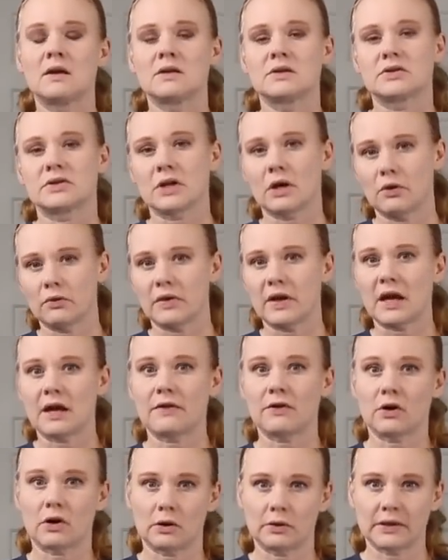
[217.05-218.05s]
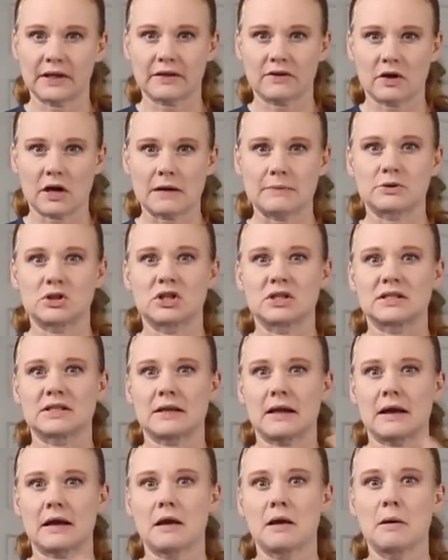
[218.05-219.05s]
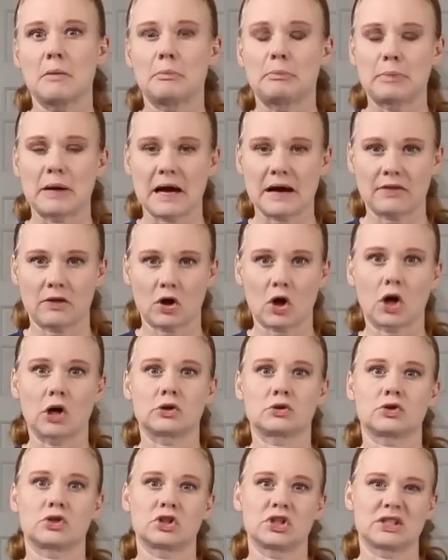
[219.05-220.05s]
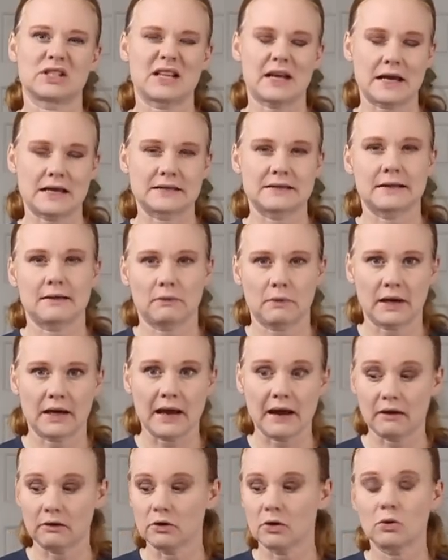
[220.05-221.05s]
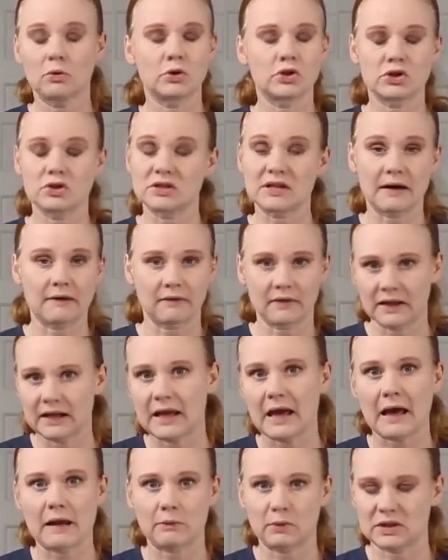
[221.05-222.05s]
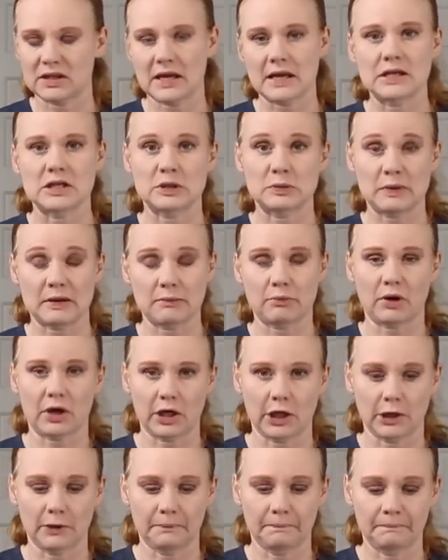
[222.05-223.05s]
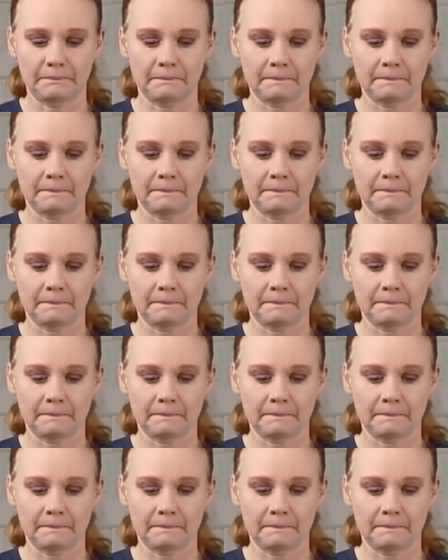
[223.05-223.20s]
So the only other option is like buy the cartridges as they run out, which you definitely can with the HP printer.